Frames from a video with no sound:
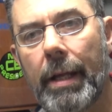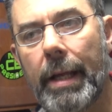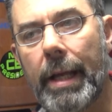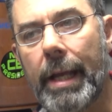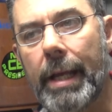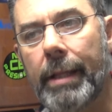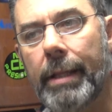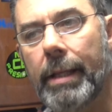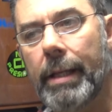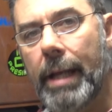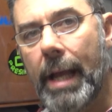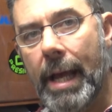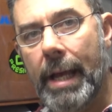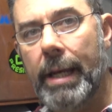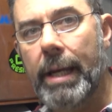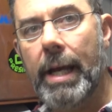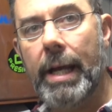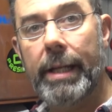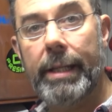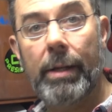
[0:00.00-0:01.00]
in the,
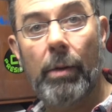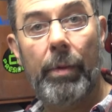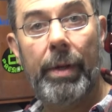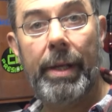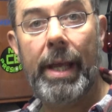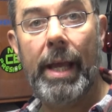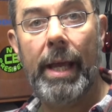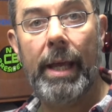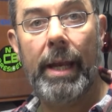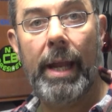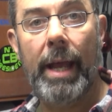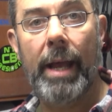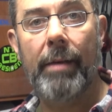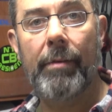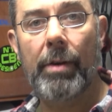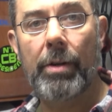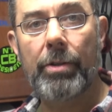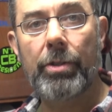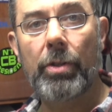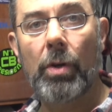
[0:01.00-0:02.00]
at night that we can't have
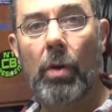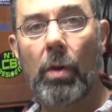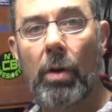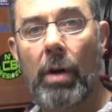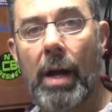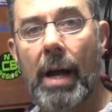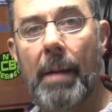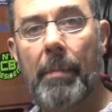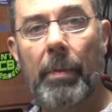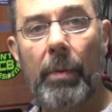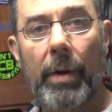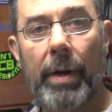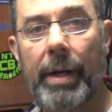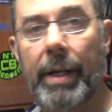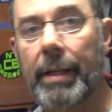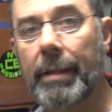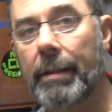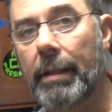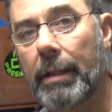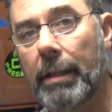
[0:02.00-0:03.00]
our solar
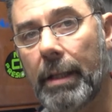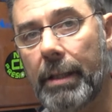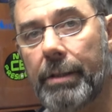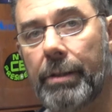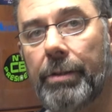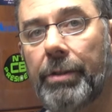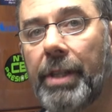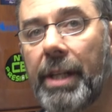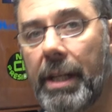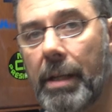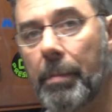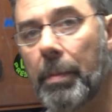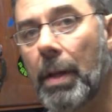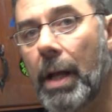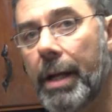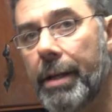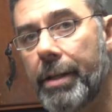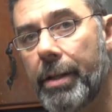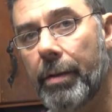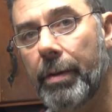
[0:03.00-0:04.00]
operating unless there's heat
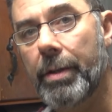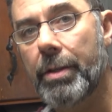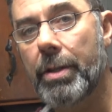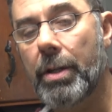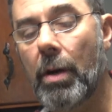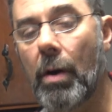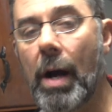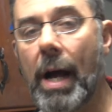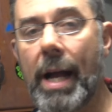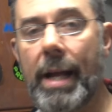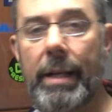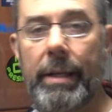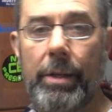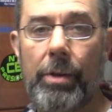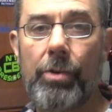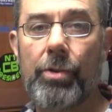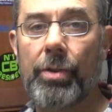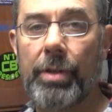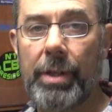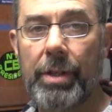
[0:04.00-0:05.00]
applied to it. So I
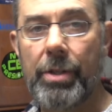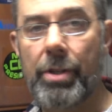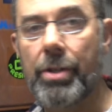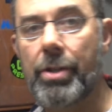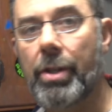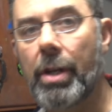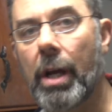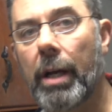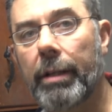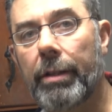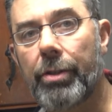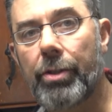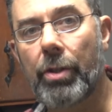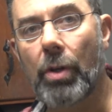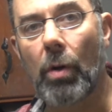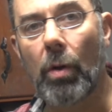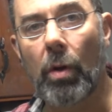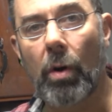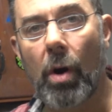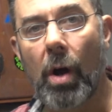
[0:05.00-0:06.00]
usually just cut the
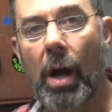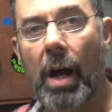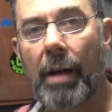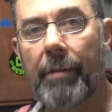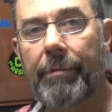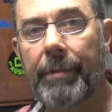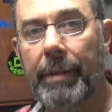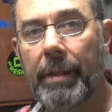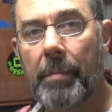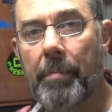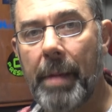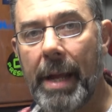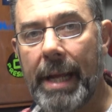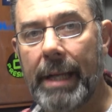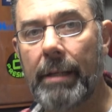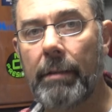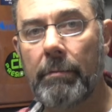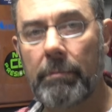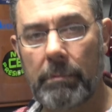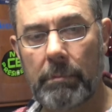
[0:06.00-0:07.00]
solar off and the
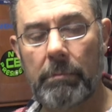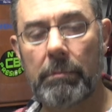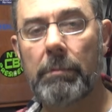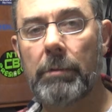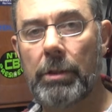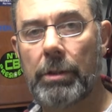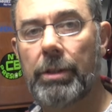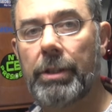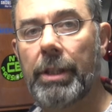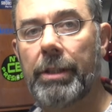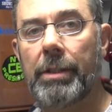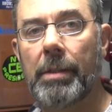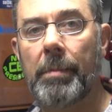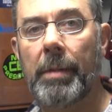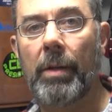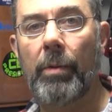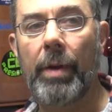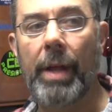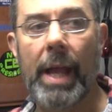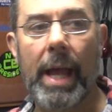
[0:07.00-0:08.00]
main system
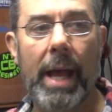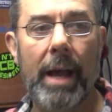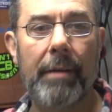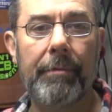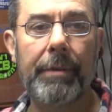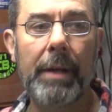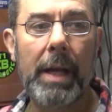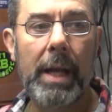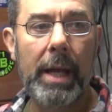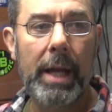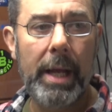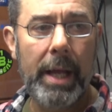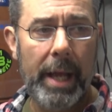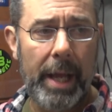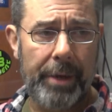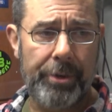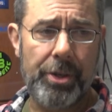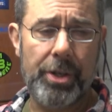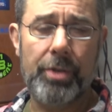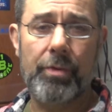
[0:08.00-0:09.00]
that we have
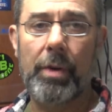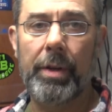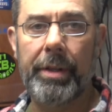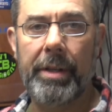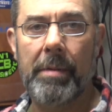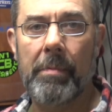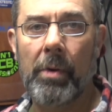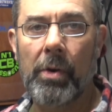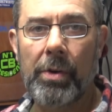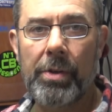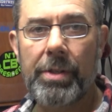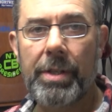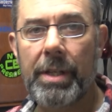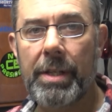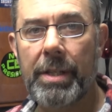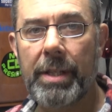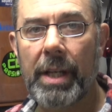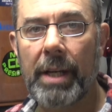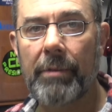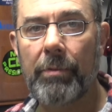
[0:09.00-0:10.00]
and just run the emergency
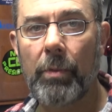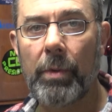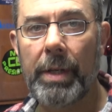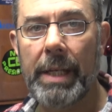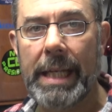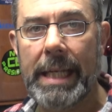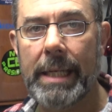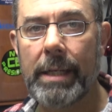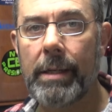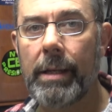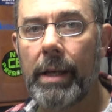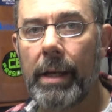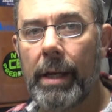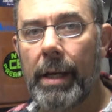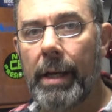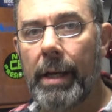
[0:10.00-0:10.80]
stuff when needed.